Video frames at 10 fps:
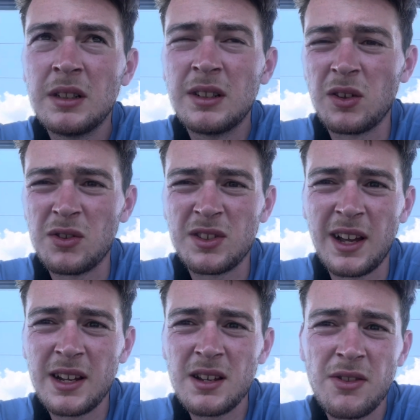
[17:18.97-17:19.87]
Costs
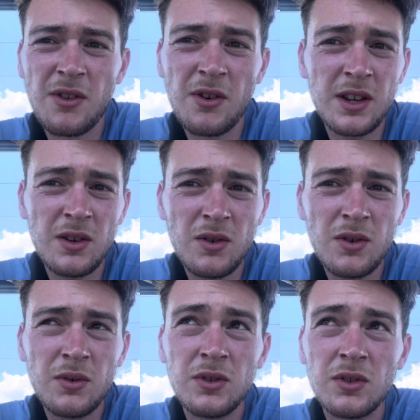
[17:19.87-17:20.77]
like 30
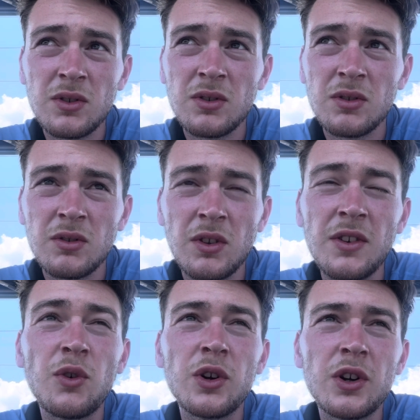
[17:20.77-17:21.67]
euros,
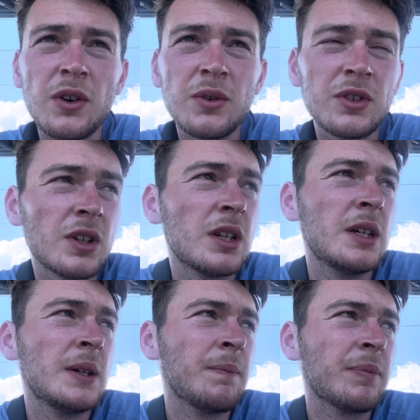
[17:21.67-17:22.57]
34 euros,
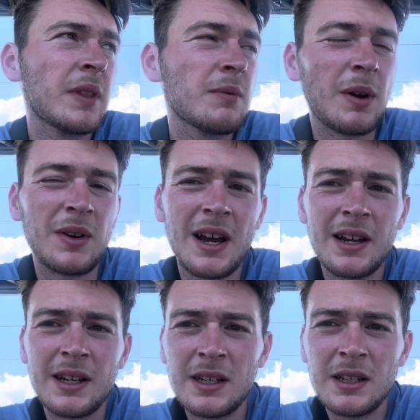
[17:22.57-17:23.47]
about
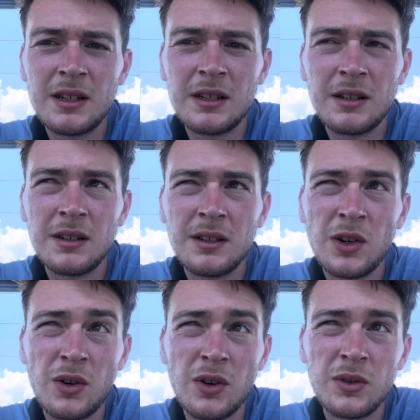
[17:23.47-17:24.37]
9
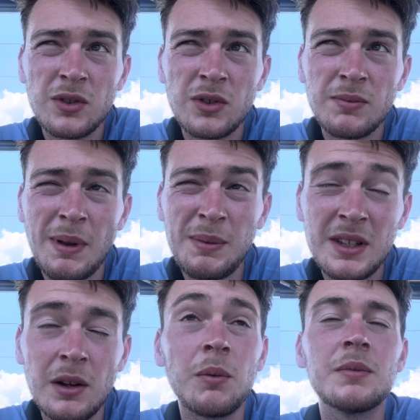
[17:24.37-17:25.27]
euros, maybe,
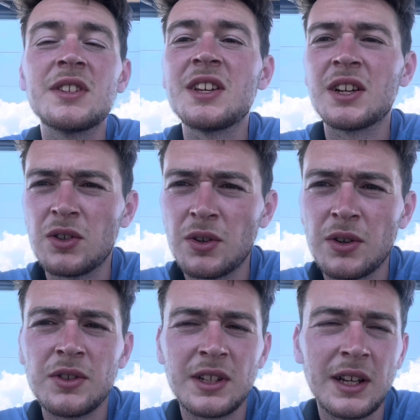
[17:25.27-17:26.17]
nope, 6
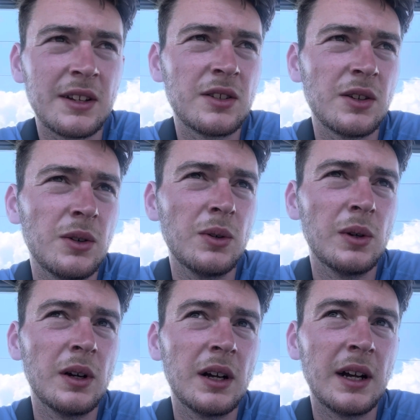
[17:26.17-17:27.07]
euros to get to
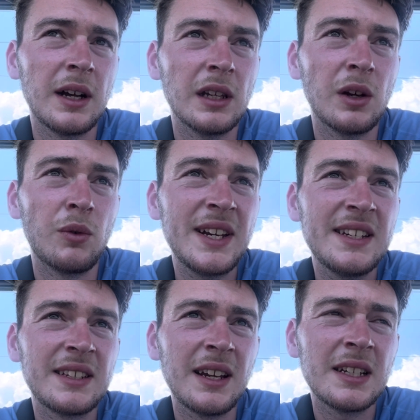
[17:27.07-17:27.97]

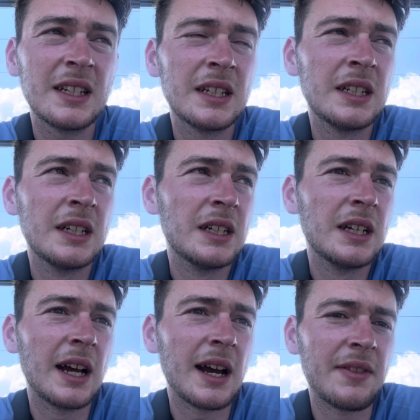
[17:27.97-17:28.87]
Larissa,
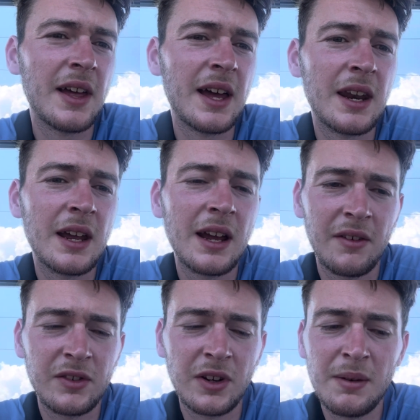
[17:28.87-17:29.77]
and then
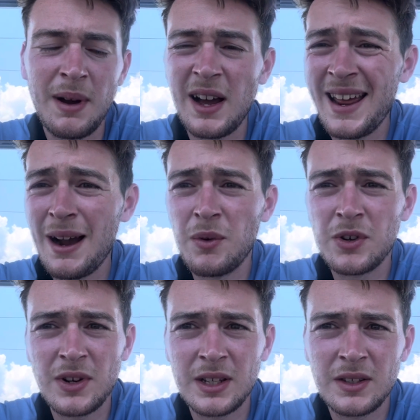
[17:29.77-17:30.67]
after about an hour
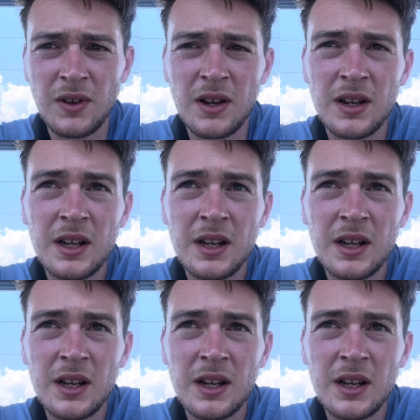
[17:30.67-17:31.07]
transfer